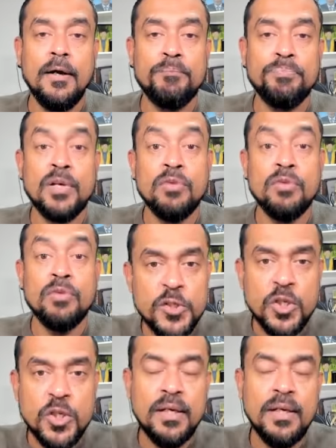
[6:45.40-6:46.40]

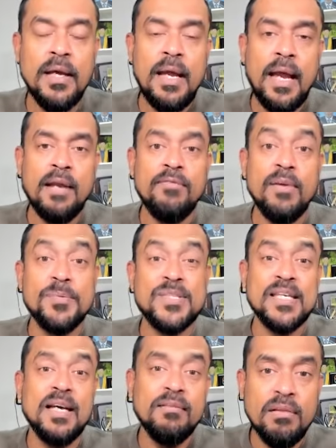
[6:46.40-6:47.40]
version and web
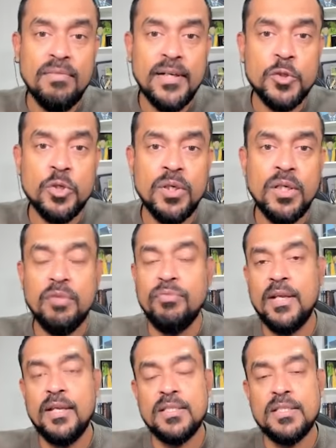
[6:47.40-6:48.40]
server version. If
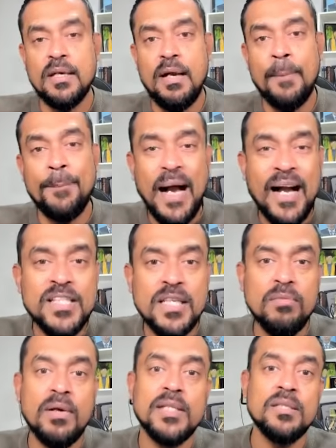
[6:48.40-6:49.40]
it is Apache,
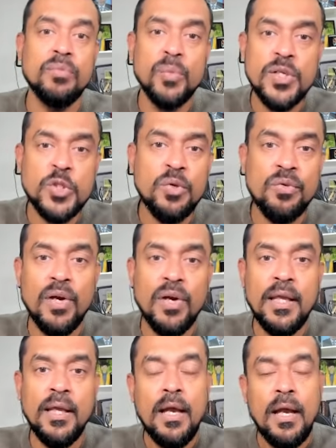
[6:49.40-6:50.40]
what is the version
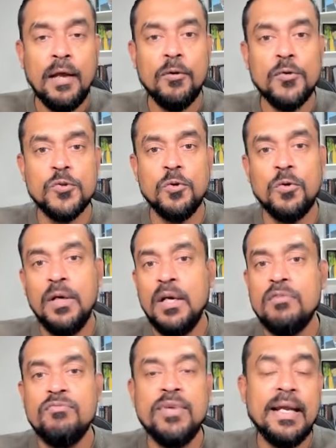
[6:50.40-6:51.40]
running, and also
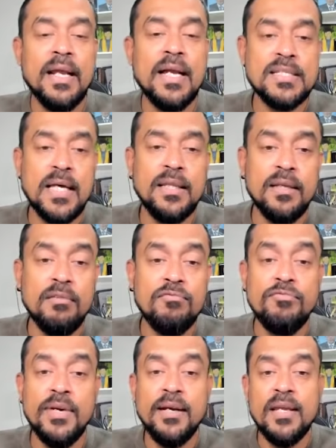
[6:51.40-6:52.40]
various other
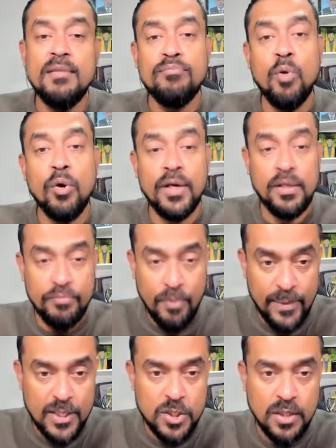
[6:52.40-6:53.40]
very important
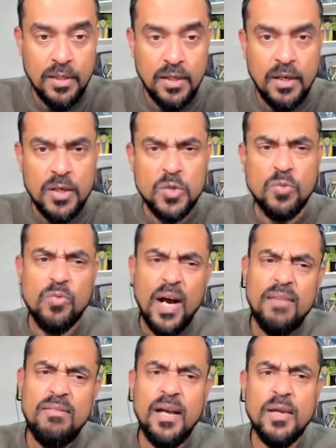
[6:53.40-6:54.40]
information. So
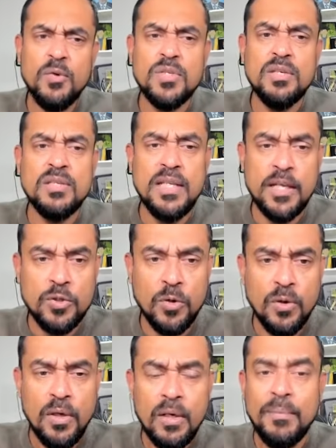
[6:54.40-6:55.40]
why we are using Nikto?
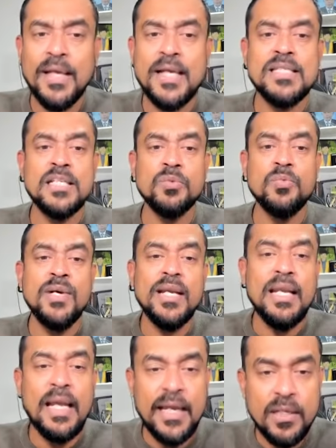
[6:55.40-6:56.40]
Because it's very
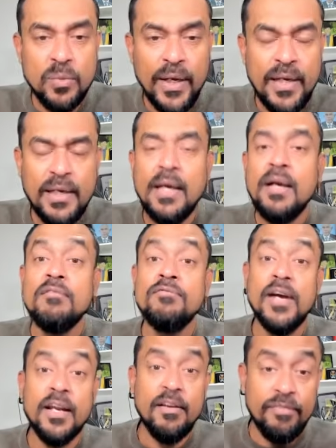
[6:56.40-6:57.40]
lightweight,
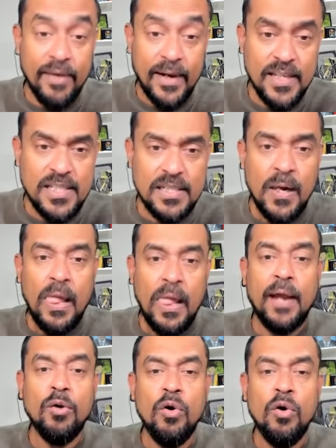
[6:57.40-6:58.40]
very fast,
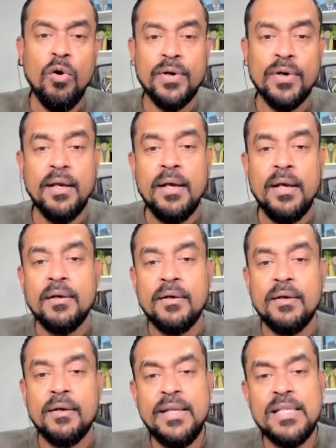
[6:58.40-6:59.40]
and often
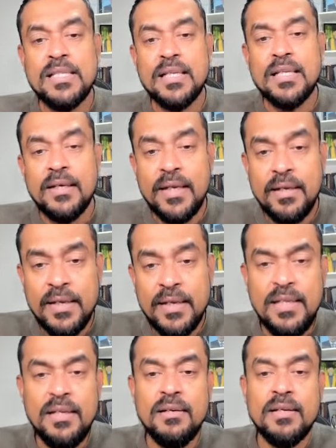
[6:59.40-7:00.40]
reveals
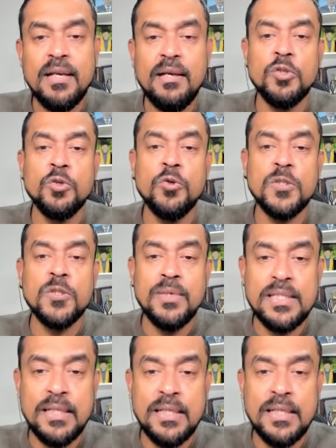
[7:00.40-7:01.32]
hidden issues missed